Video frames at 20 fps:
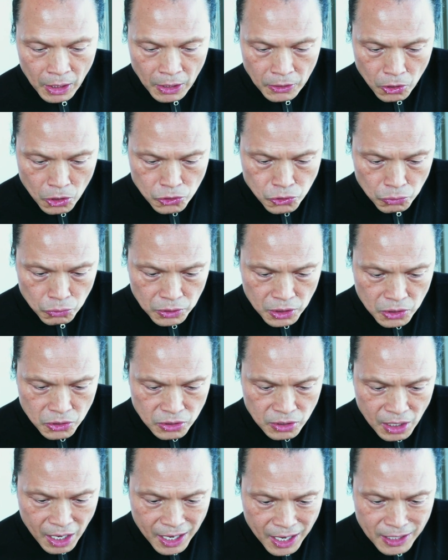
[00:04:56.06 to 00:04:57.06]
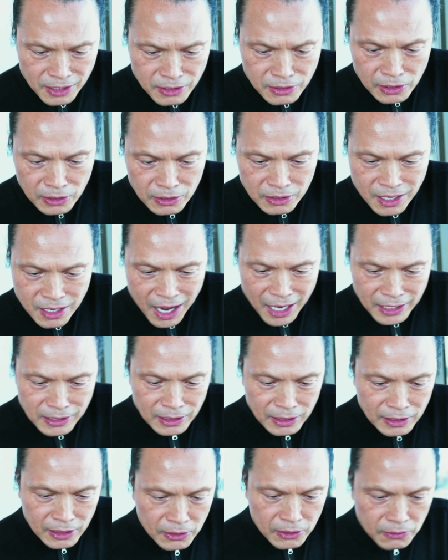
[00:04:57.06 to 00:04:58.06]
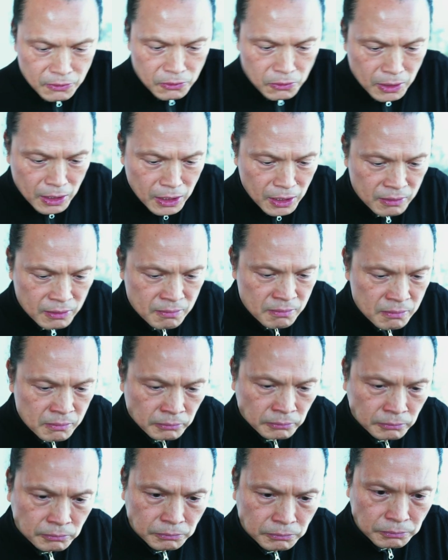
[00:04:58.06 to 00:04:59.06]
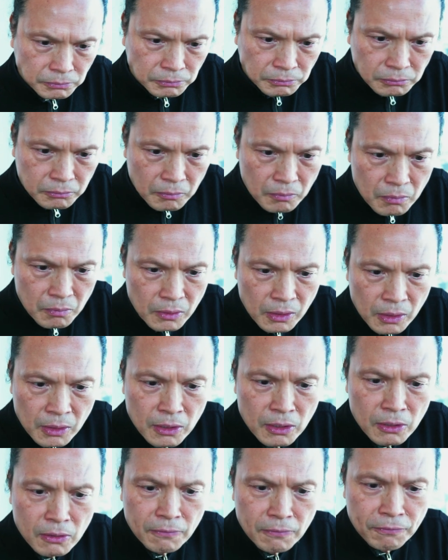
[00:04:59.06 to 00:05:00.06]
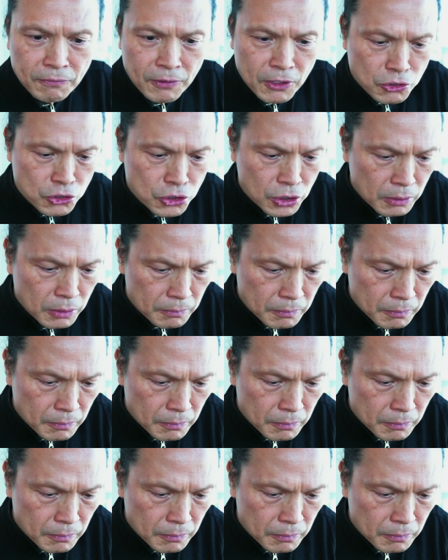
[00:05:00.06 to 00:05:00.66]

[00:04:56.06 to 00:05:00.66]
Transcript: And also this tiny, tiny little, uh, little fish